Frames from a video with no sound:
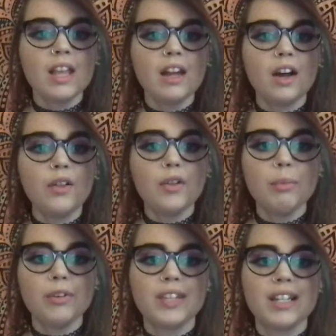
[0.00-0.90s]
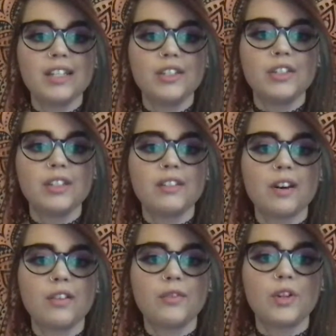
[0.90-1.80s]
Although the percentages
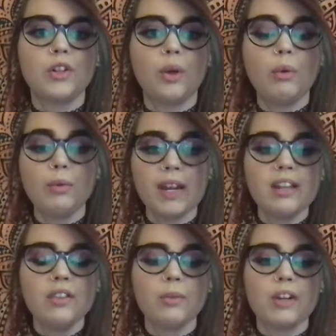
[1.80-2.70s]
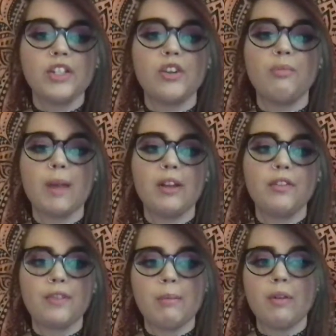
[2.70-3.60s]
are for a global reading, the ratio of male to
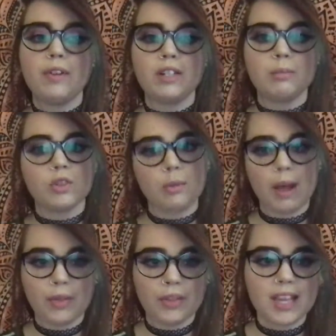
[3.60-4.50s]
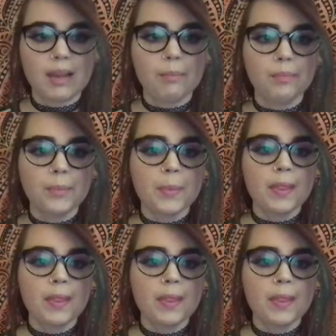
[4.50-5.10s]
female victims are about the same.